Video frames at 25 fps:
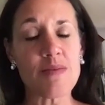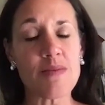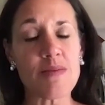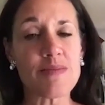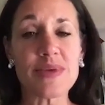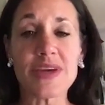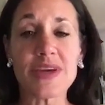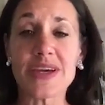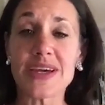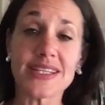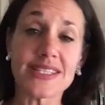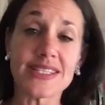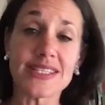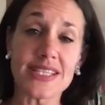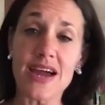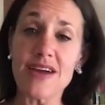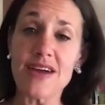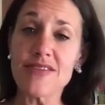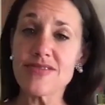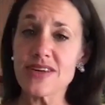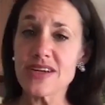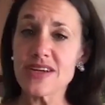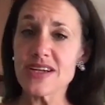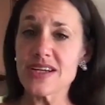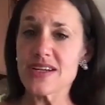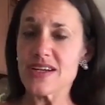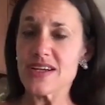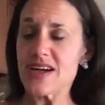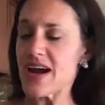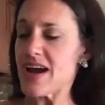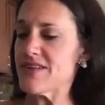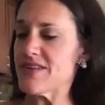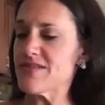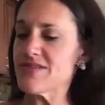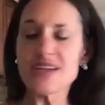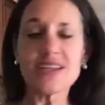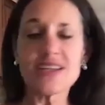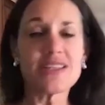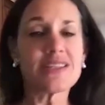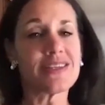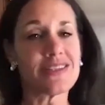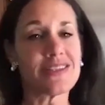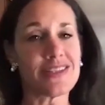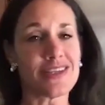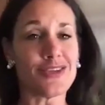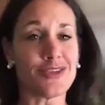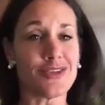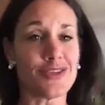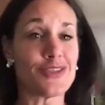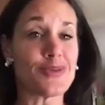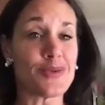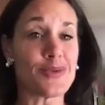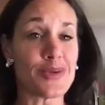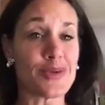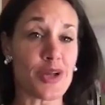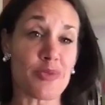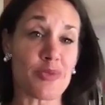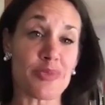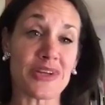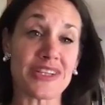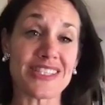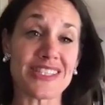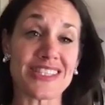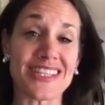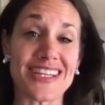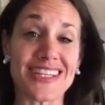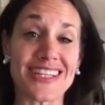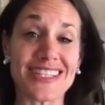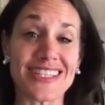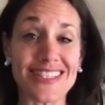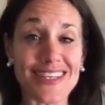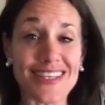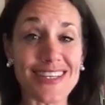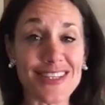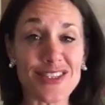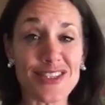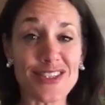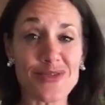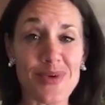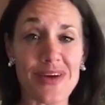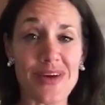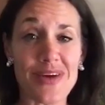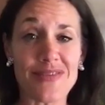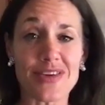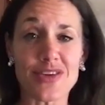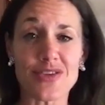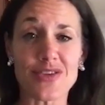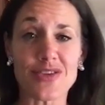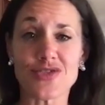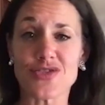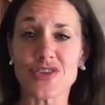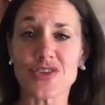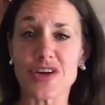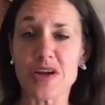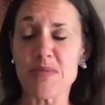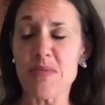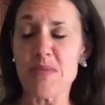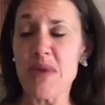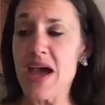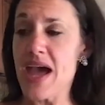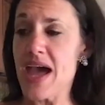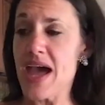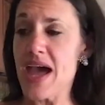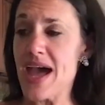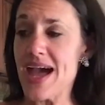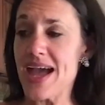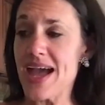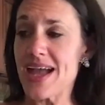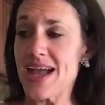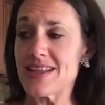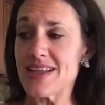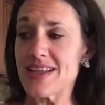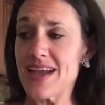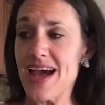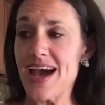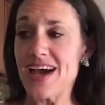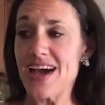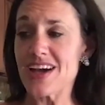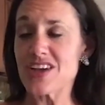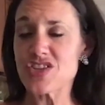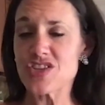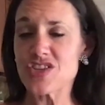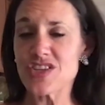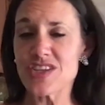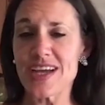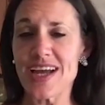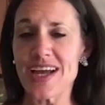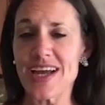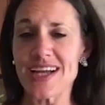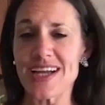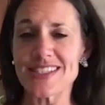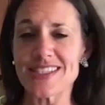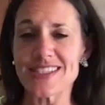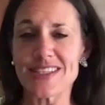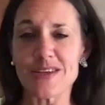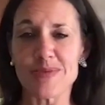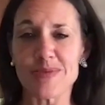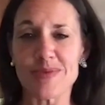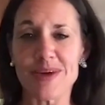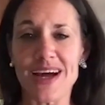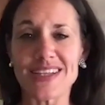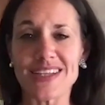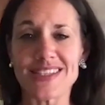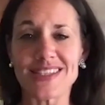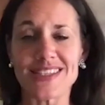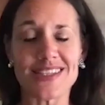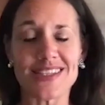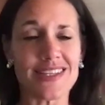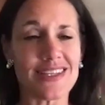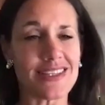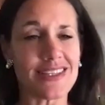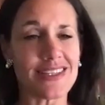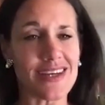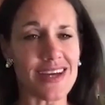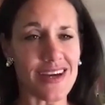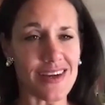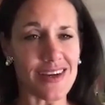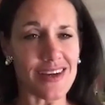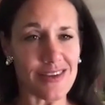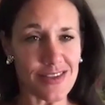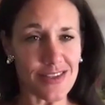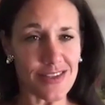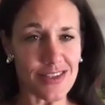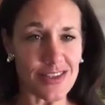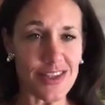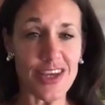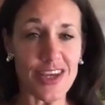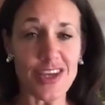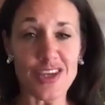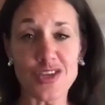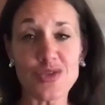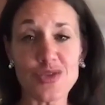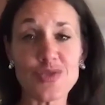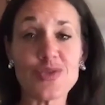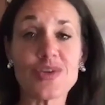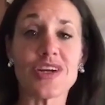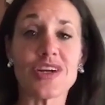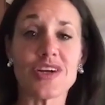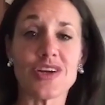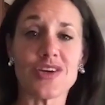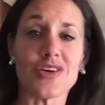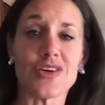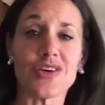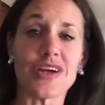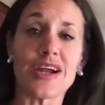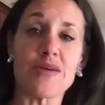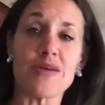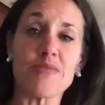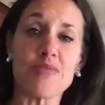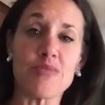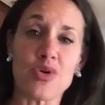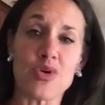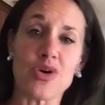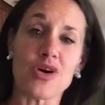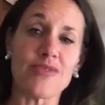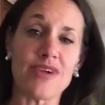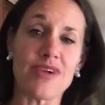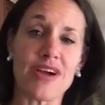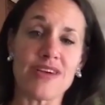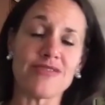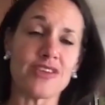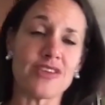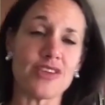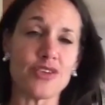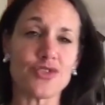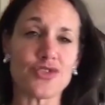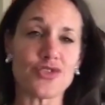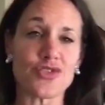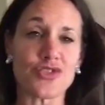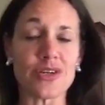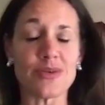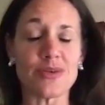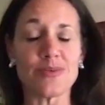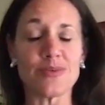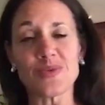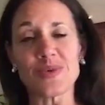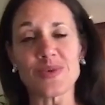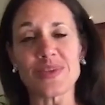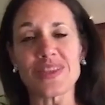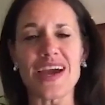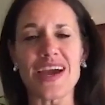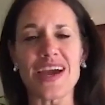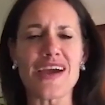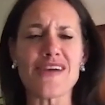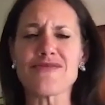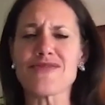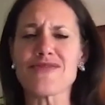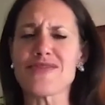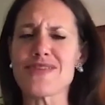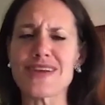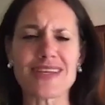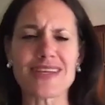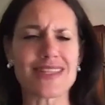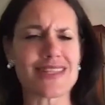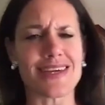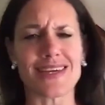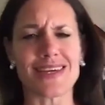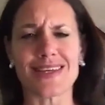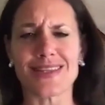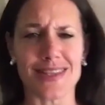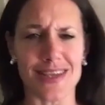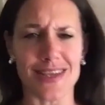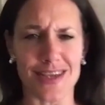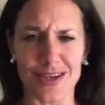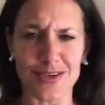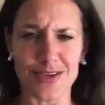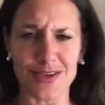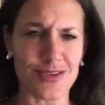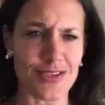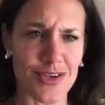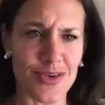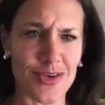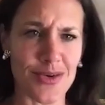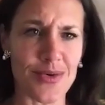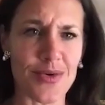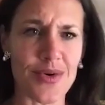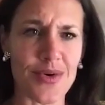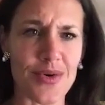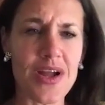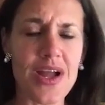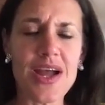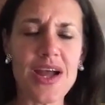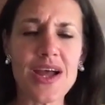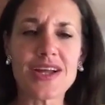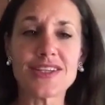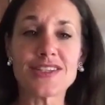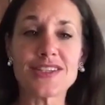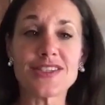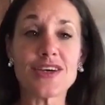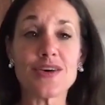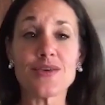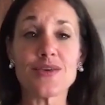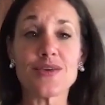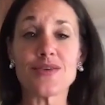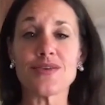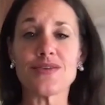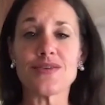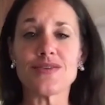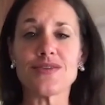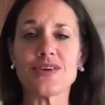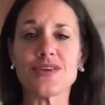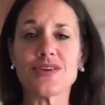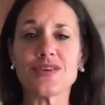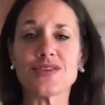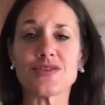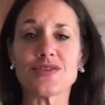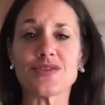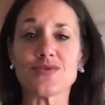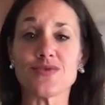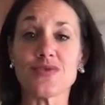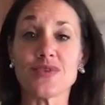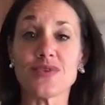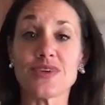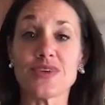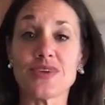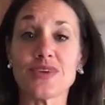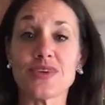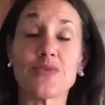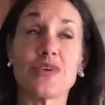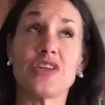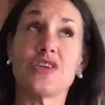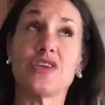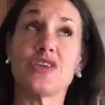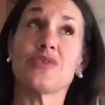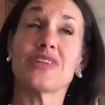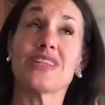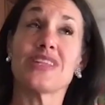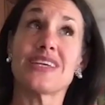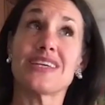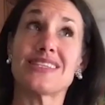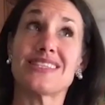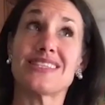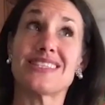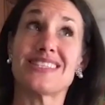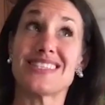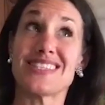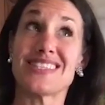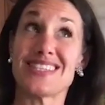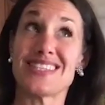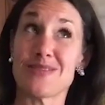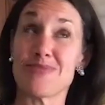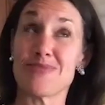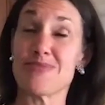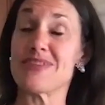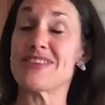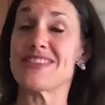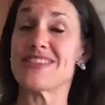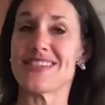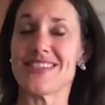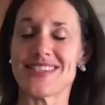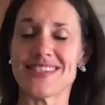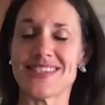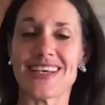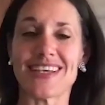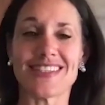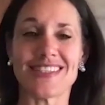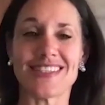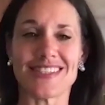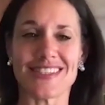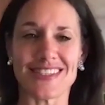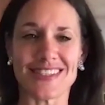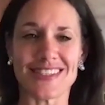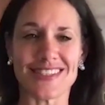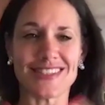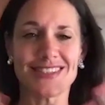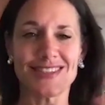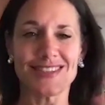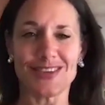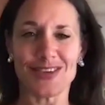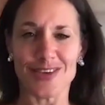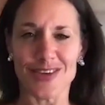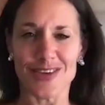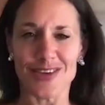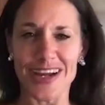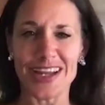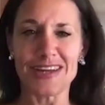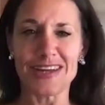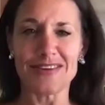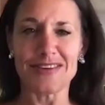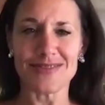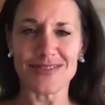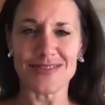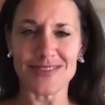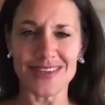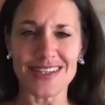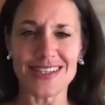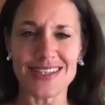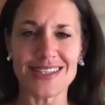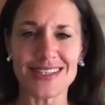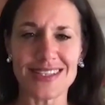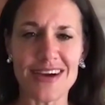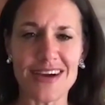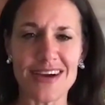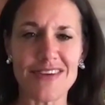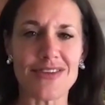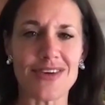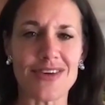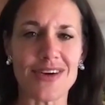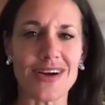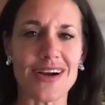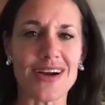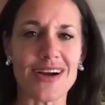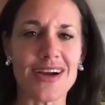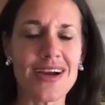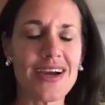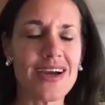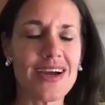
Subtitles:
Because everything that you do in your business is a revenue stream, and actually has the capacity to, like, you can create more revenue streams with everything that you do. So there's really, when you really see business as this creative endeavor,